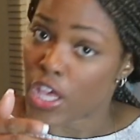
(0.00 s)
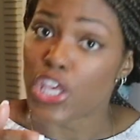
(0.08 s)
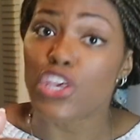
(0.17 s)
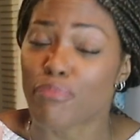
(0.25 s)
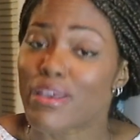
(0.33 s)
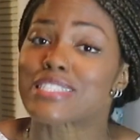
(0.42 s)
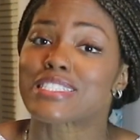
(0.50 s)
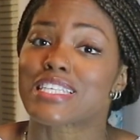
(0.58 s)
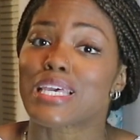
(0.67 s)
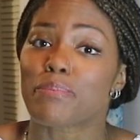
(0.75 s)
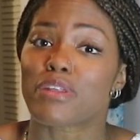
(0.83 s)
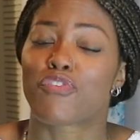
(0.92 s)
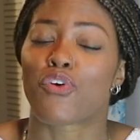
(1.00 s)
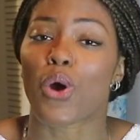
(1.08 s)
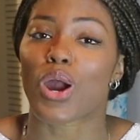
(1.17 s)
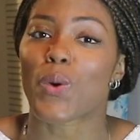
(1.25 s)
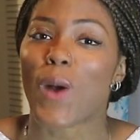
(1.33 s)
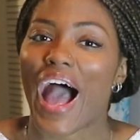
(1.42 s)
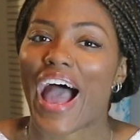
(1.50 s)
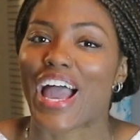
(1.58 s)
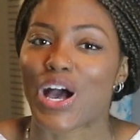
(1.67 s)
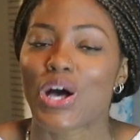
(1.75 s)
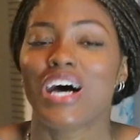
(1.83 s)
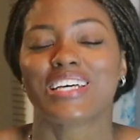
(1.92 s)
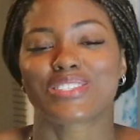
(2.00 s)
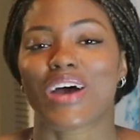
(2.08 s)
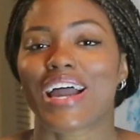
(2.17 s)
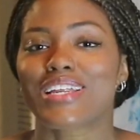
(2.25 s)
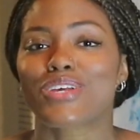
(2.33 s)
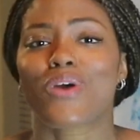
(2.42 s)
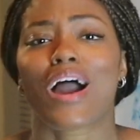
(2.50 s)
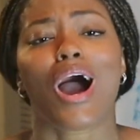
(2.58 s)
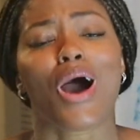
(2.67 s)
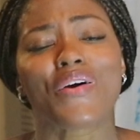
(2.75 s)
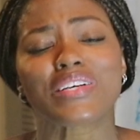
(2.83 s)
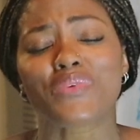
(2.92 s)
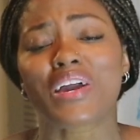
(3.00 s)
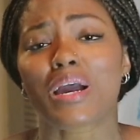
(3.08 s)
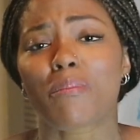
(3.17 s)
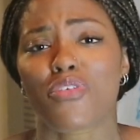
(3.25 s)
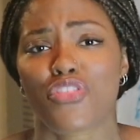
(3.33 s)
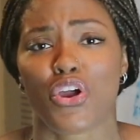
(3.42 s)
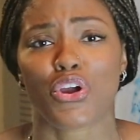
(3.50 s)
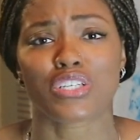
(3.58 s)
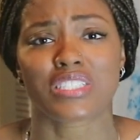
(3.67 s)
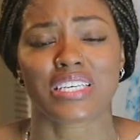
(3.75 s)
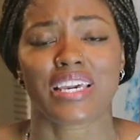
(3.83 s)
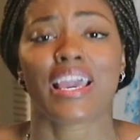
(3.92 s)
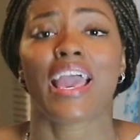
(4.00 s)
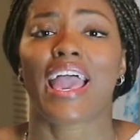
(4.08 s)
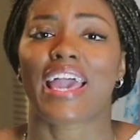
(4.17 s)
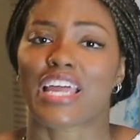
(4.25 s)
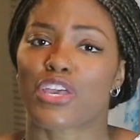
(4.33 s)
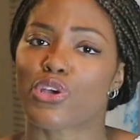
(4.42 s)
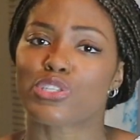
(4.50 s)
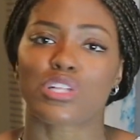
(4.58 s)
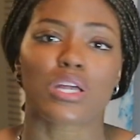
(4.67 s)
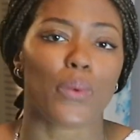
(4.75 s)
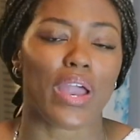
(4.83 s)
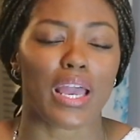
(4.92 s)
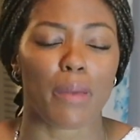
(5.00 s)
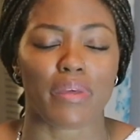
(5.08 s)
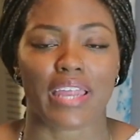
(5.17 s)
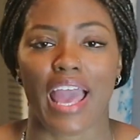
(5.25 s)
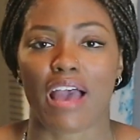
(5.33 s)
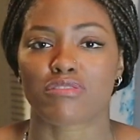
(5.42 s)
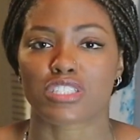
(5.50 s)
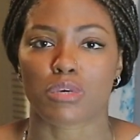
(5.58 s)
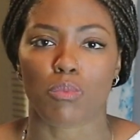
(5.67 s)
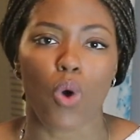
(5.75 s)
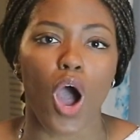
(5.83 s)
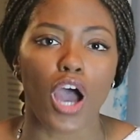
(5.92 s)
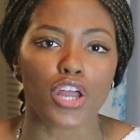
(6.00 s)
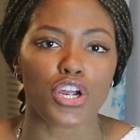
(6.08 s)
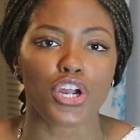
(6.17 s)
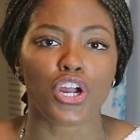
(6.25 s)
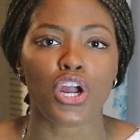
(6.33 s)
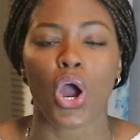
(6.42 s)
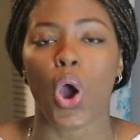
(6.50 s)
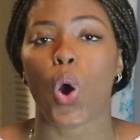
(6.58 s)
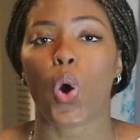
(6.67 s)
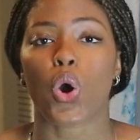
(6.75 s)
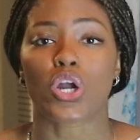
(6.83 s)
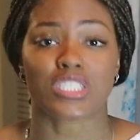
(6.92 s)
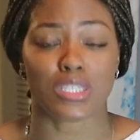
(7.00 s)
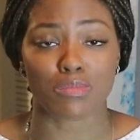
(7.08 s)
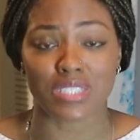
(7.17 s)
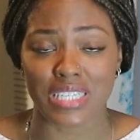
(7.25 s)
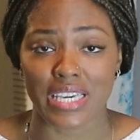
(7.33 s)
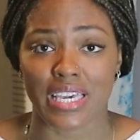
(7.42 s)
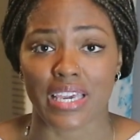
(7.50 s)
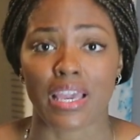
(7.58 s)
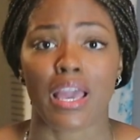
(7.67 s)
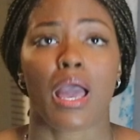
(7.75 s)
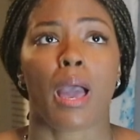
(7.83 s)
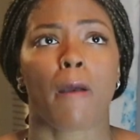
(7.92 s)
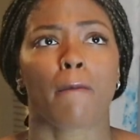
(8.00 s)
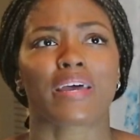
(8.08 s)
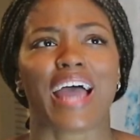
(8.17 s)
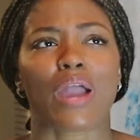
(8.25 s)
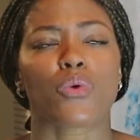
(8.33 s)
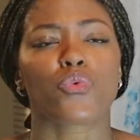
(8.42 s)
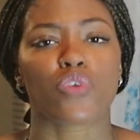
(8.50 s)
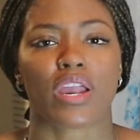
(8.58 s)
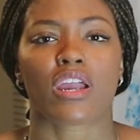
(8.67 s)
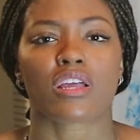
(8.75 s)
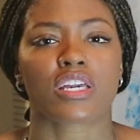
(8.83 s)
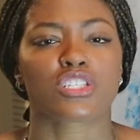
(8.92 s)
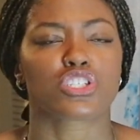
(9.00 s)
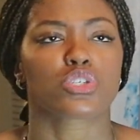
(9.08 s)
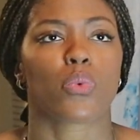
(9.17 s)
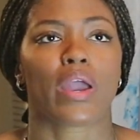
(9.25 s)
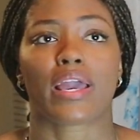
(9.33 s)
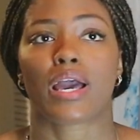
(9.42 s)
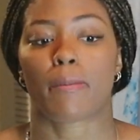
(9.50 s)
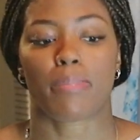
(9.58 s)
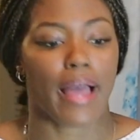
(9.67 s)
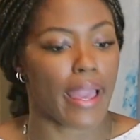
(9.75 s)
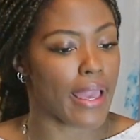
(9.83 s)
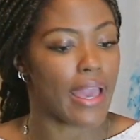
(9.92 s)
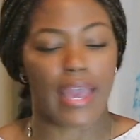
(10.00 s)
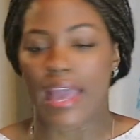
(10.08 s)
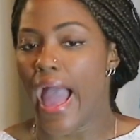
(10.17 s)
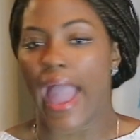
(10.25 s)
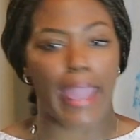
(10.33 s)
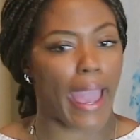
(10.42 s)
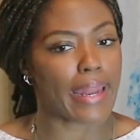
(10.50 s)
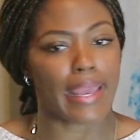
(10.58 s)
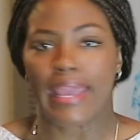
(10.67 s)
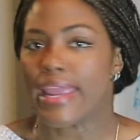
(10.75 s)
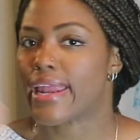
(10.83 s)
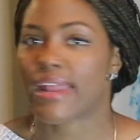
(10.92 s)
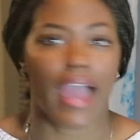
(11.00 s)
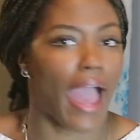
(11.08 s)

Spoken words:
you've been sleeping for a while. So I do. I always wake up thirsty, and I usually wake up and have some water or some tea. But I rarely just wake up I gotta eat.